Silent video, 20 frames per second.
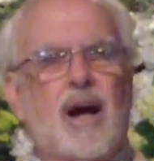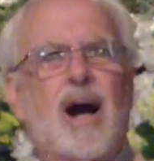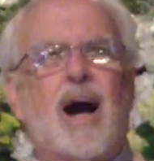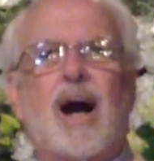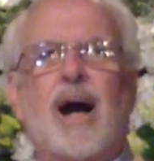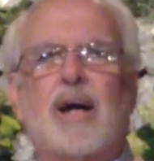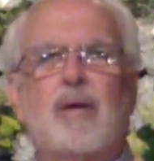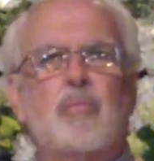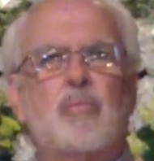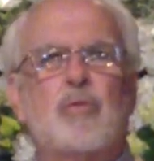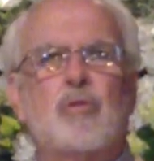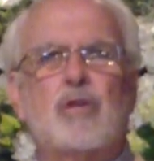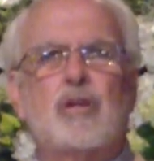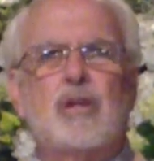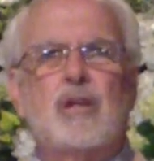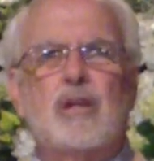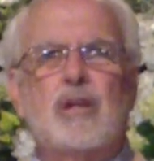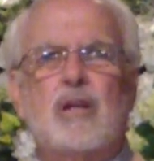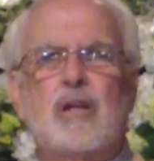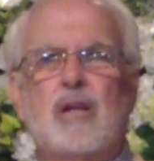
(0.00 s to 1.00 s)
I
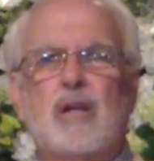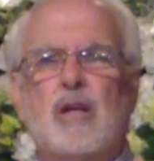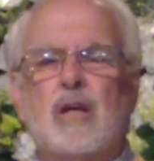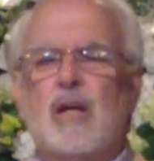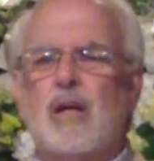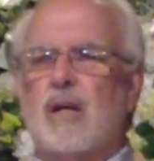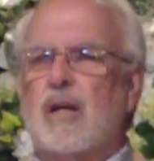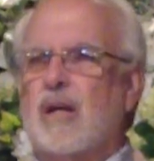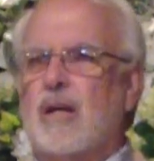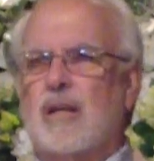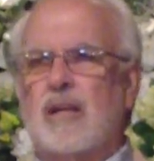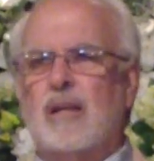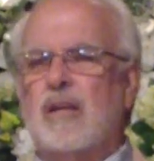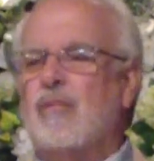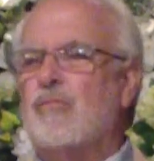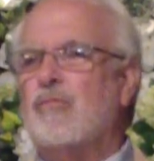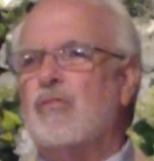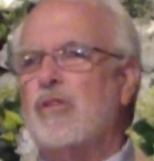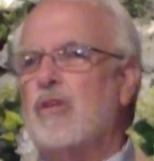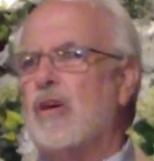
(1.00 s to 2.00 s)
bring and
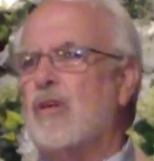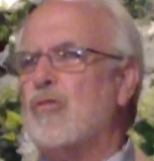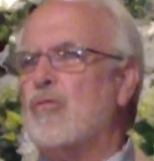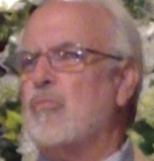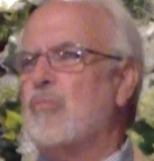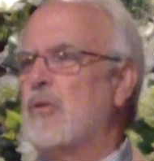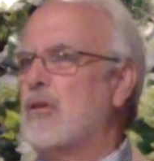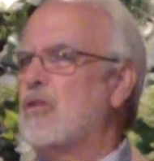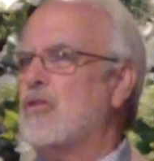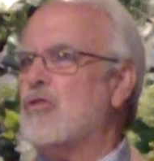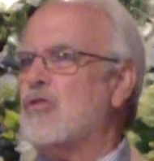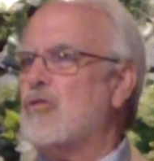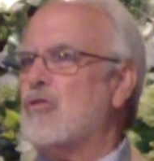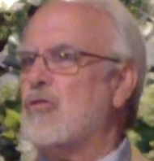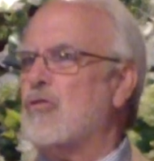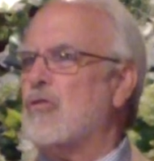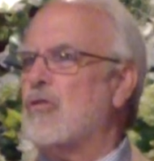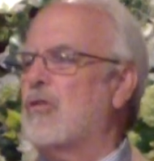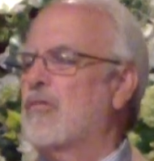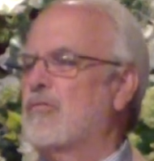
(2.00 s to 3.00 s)
every other
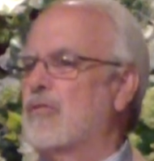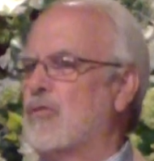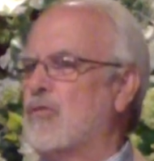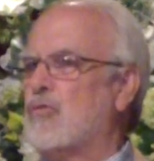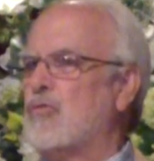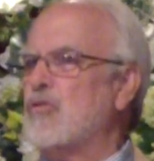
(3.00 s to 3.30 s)
minister of the